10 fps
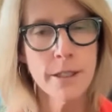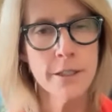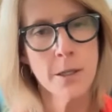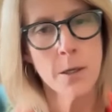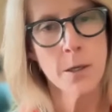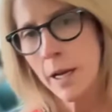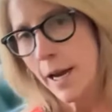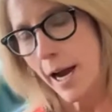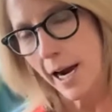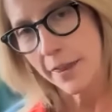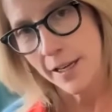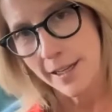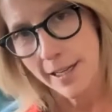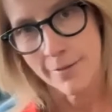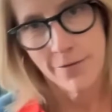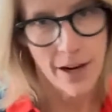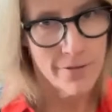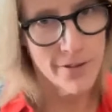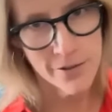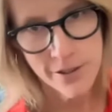So I think that
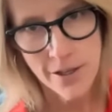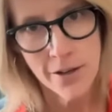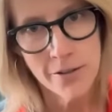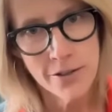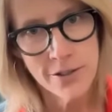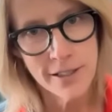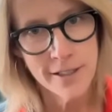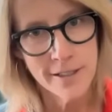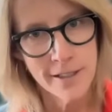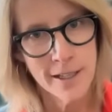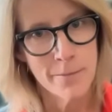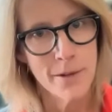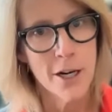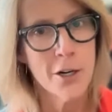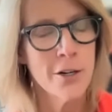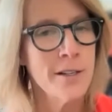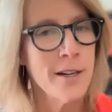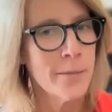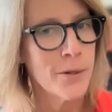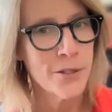$5,000 is a good
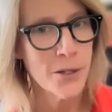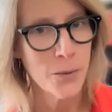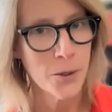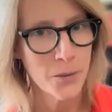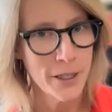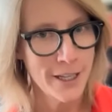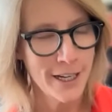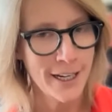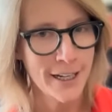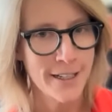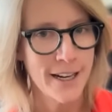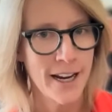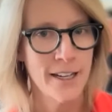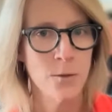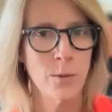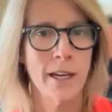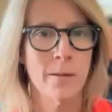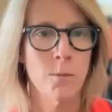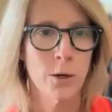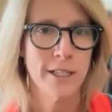number to work with. And as we
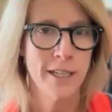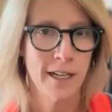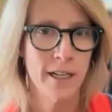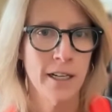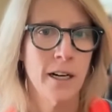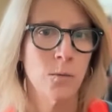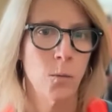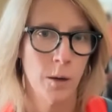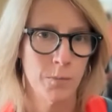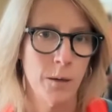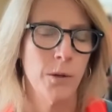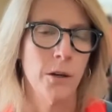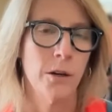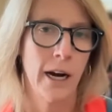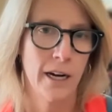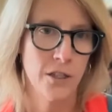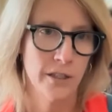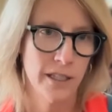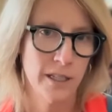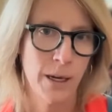get more data on what people are
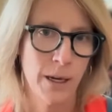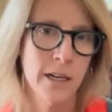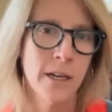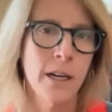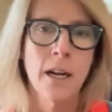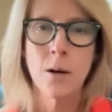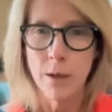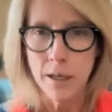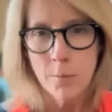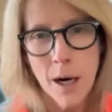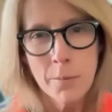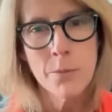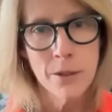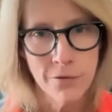actually spending, we can probably